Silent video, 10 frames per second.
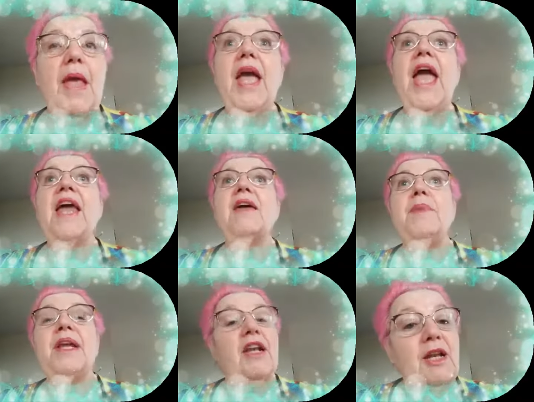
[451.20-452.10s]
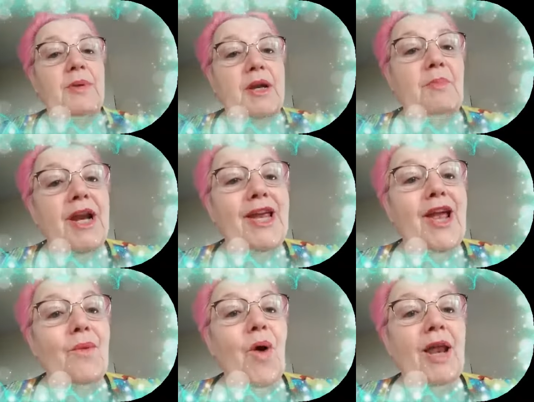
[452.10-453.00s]
And I made a little bit of money
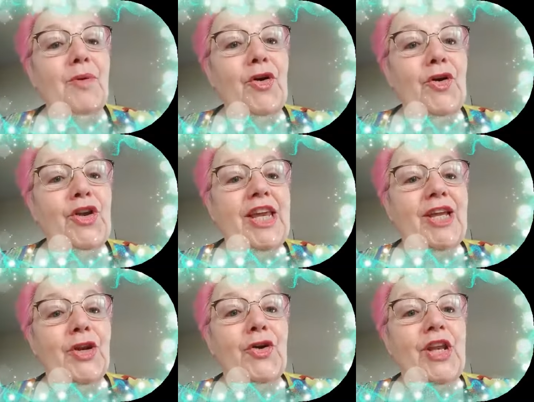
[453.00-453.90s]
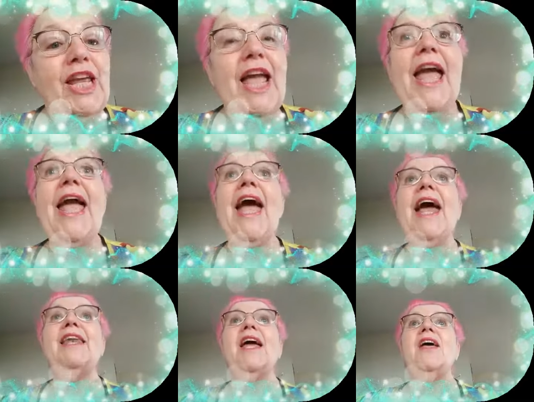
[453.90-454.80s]
while I'm learning.
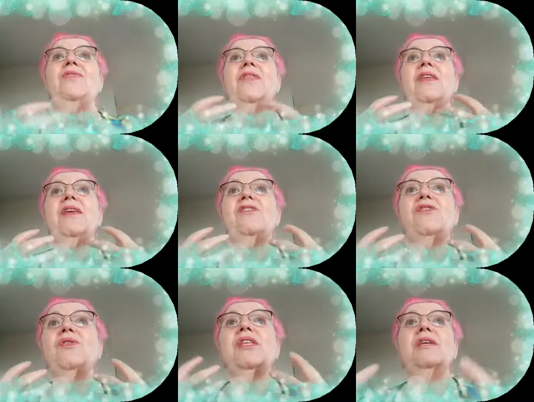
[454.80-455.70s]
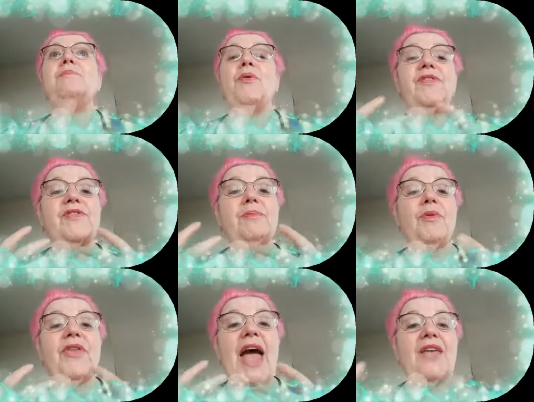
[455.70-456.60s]
And it's so simple. The simple
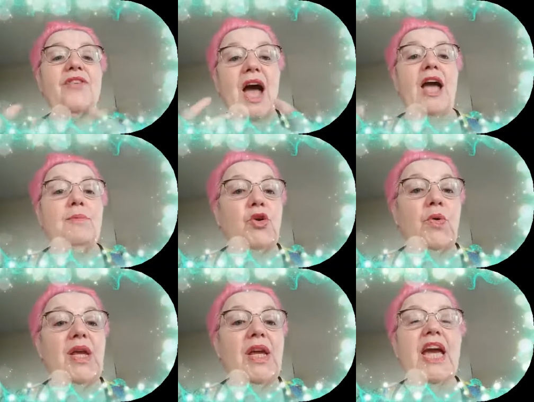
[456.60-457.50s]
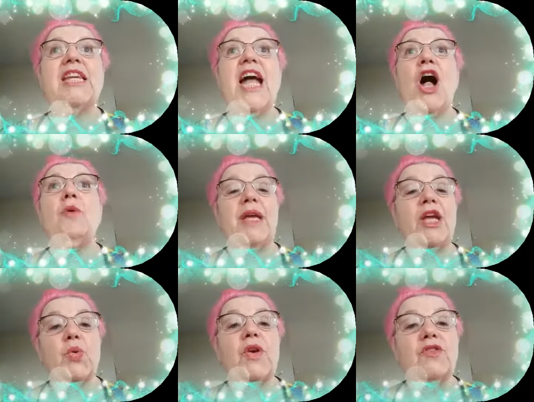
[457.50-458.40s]
task I'm doing to help me
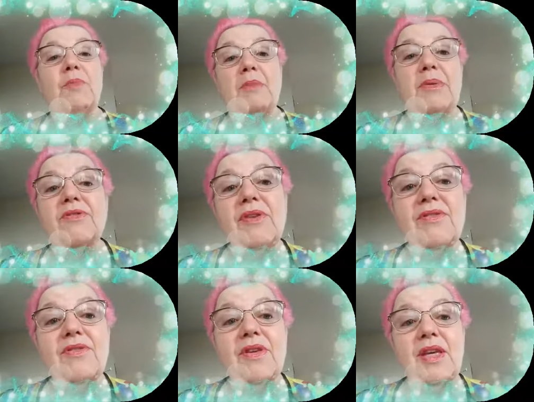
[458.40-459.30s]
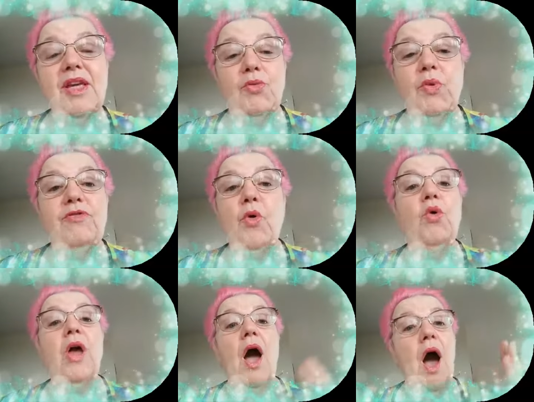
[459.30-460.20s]
increase my business
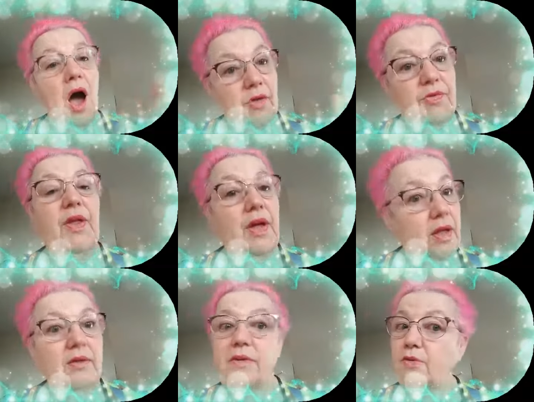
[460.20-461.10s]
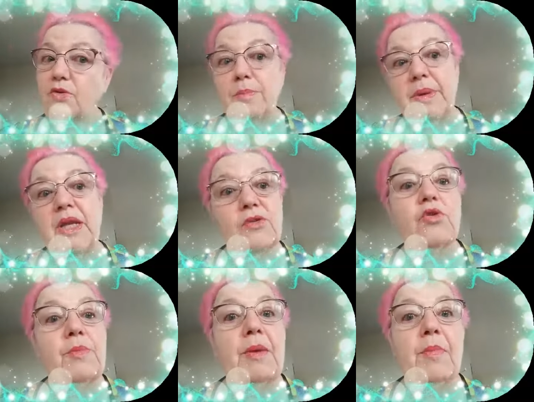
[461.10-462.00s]
threefold on social media
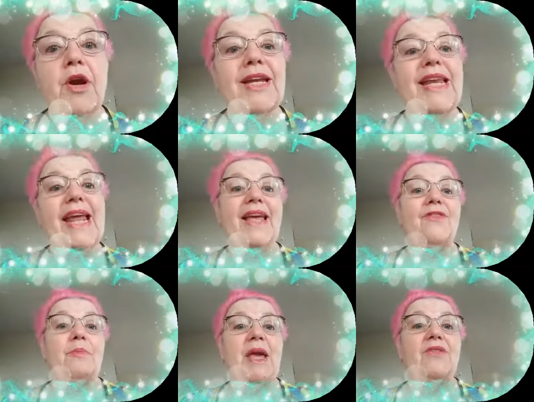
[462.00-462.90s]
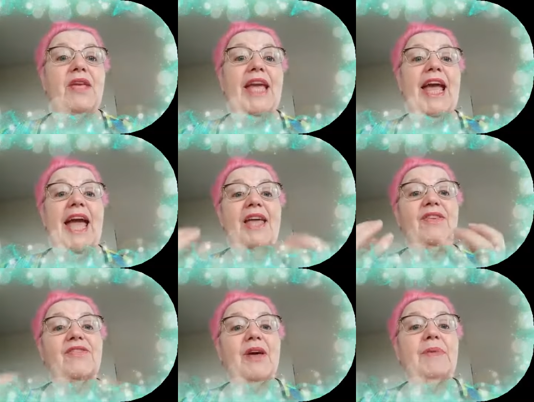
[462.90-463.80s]
marketing is amazing. And it's
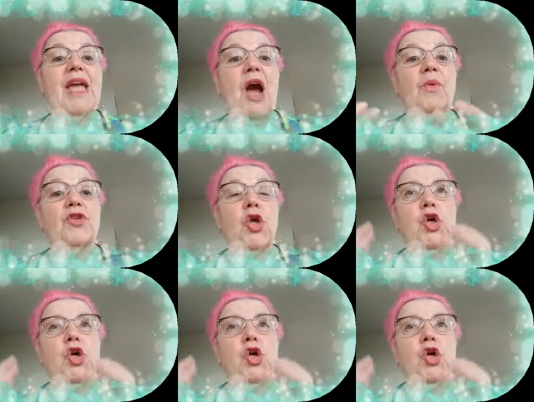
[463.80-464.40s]
something I was